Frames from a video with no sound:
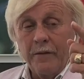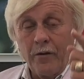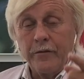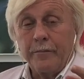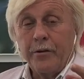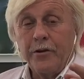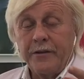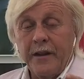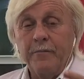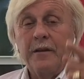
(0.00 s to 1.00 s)
on the prayer
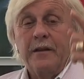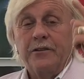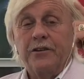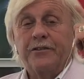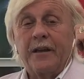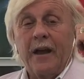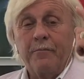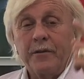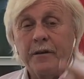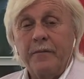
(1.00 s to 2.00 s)
team, just say,
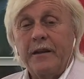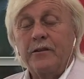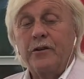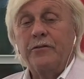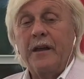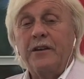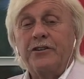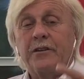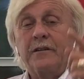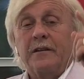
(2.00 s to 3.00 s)
I'm going to make a
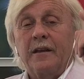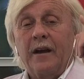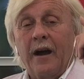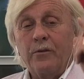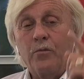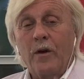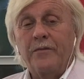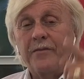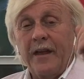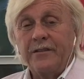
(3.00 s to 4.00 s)
donation. I
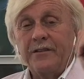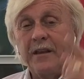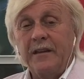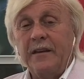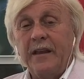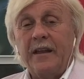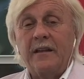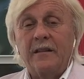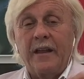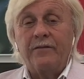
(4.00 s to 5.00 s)
want that CD,
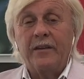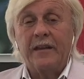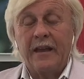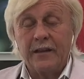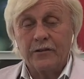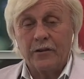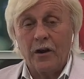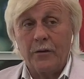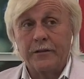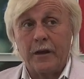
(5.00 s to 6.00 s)
Leaving It
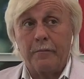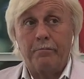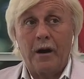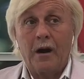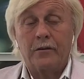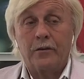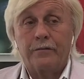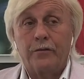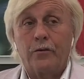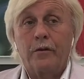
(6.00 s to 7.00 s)
Go. It's a
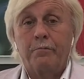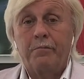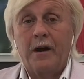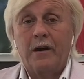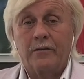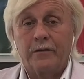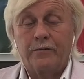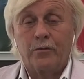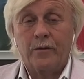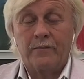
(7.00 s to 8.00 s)
powerful,
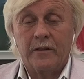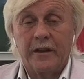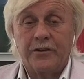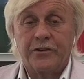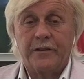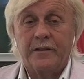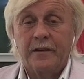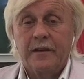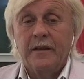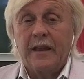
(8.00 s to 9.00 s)
powerful revelation.
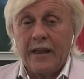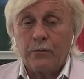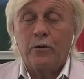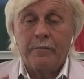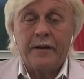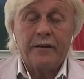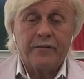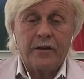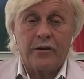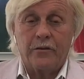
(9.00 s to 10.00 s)
It will
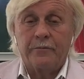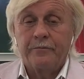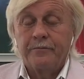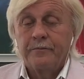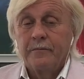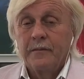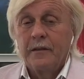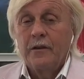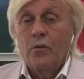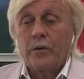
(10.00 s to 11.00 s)
benefit you.
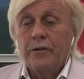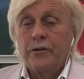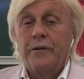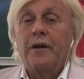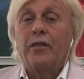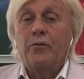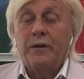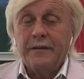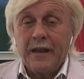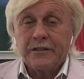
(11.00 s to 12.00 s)
We're going to do another
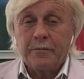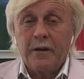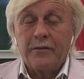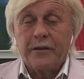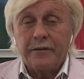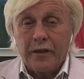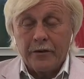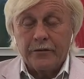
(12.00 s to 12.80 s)
one next month, another